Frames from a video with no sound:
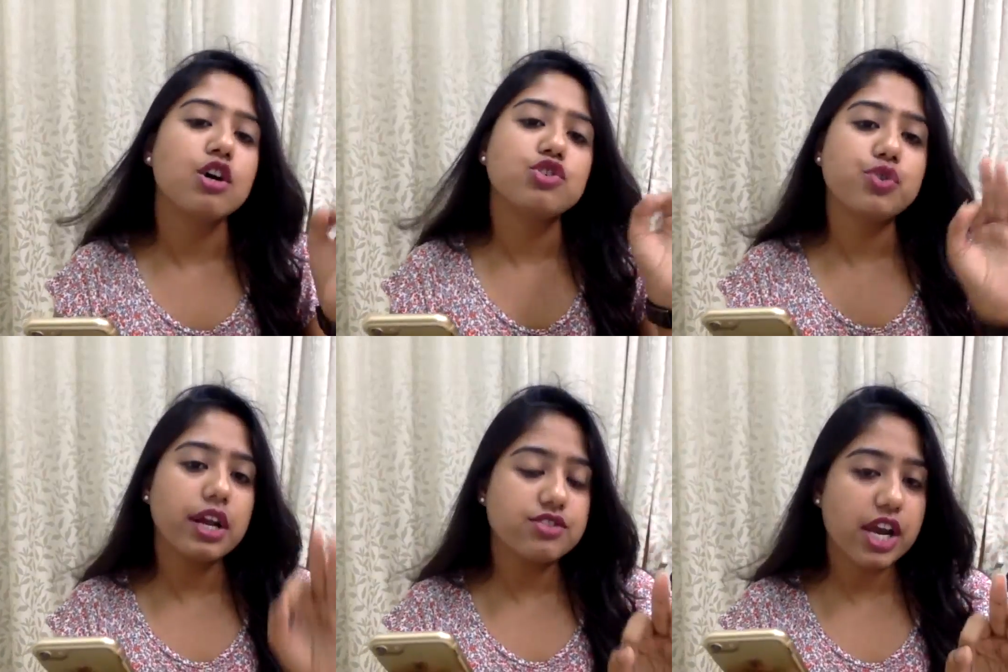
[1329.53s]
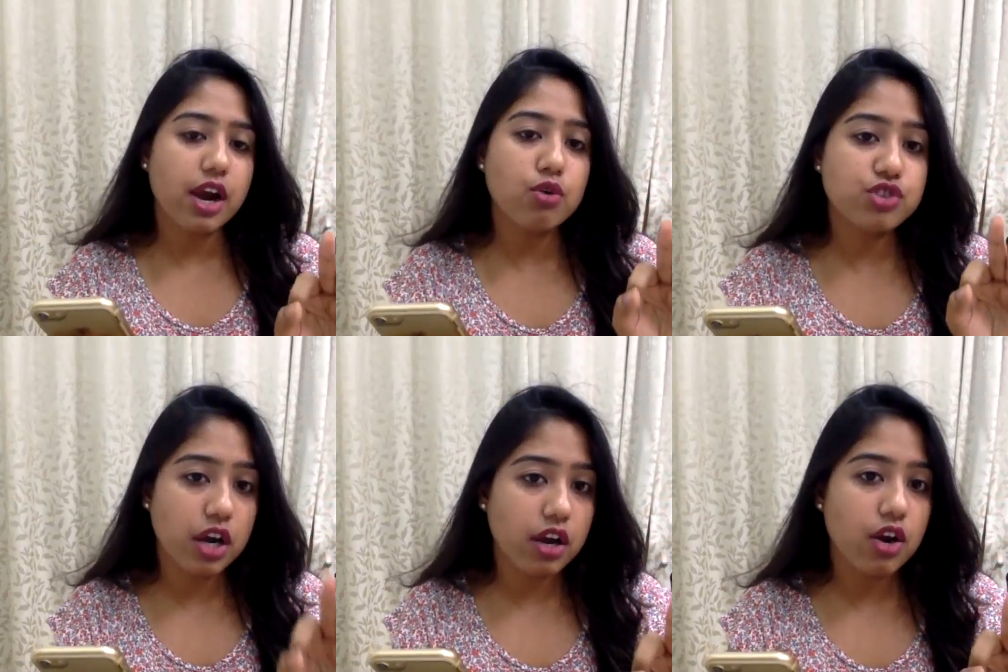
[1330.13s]
So you can check out
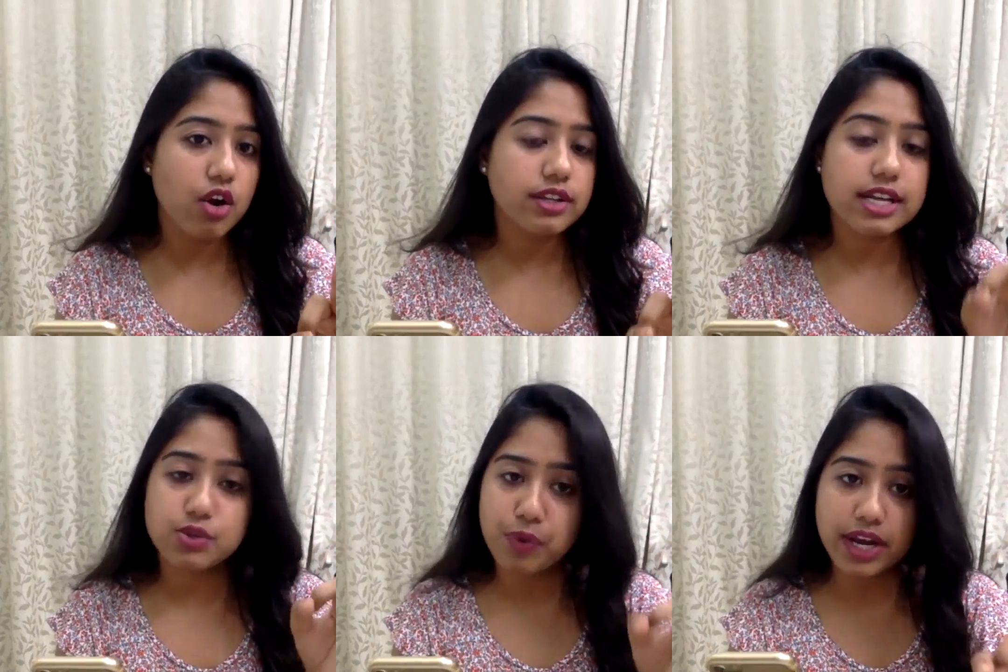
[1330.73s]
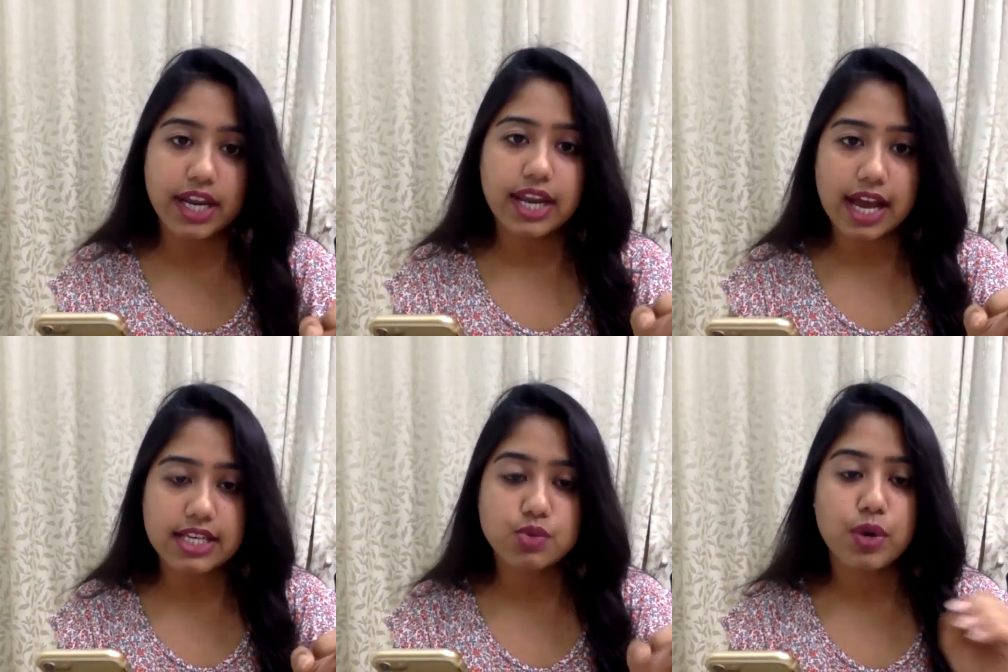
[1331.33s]
Juggernaut. That's very
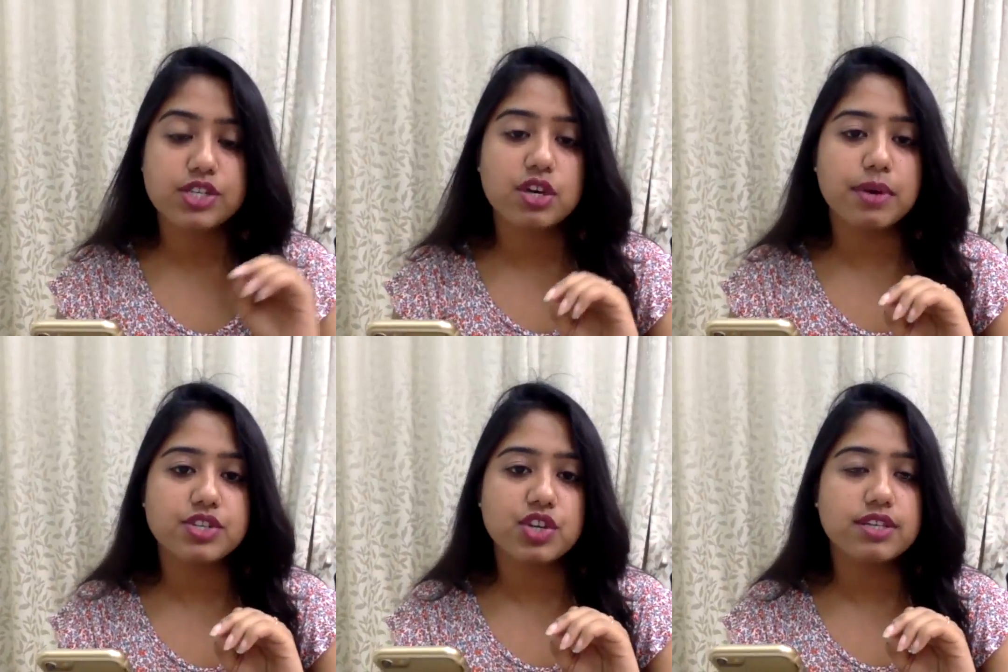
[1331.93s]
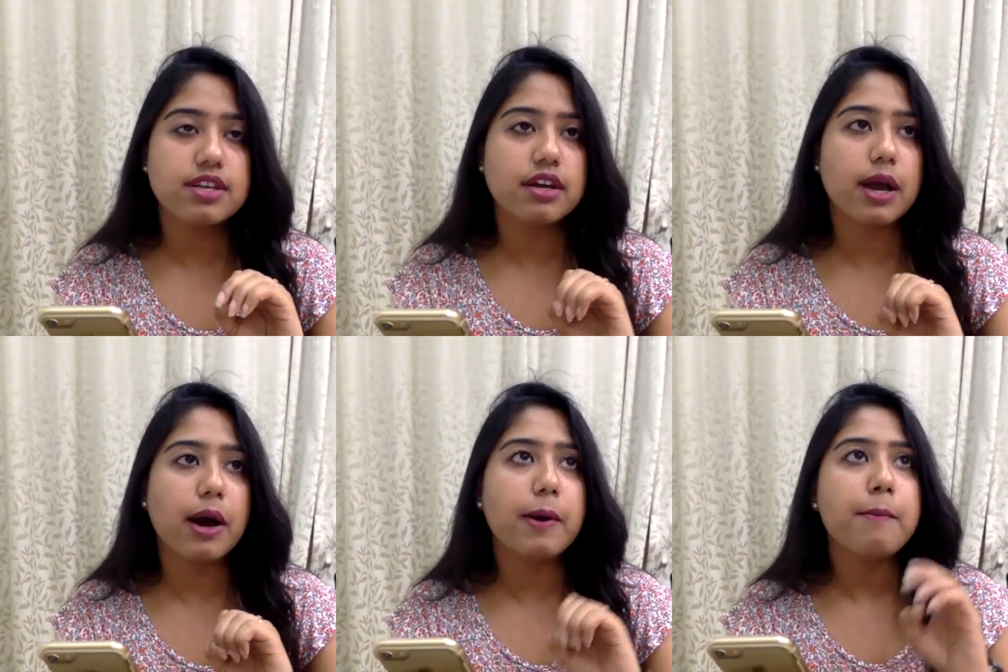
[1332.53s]
nice venture by Chiki
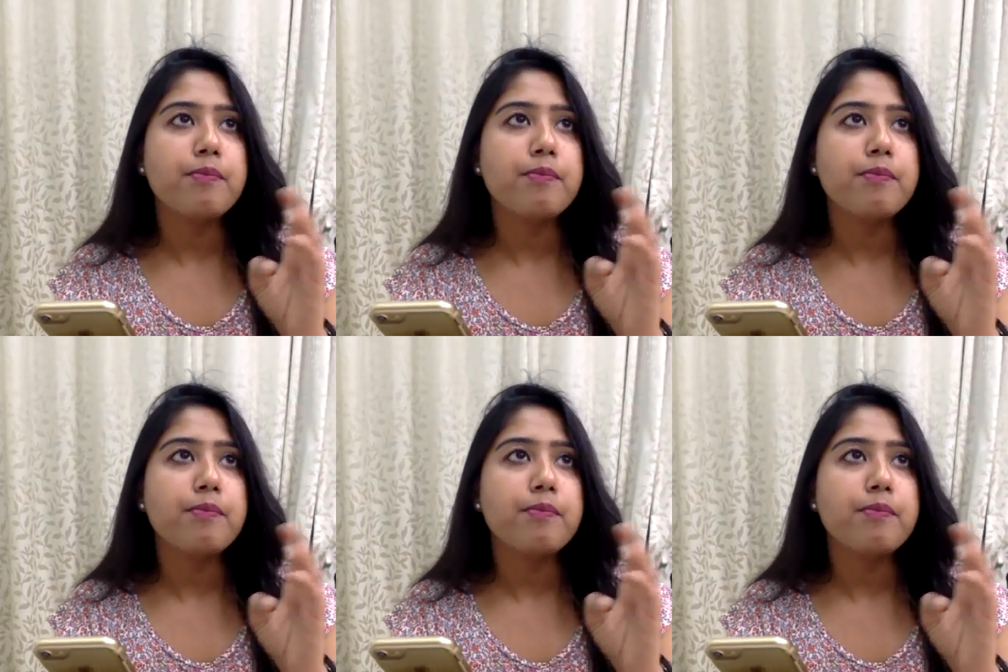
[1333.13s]
Sarkar.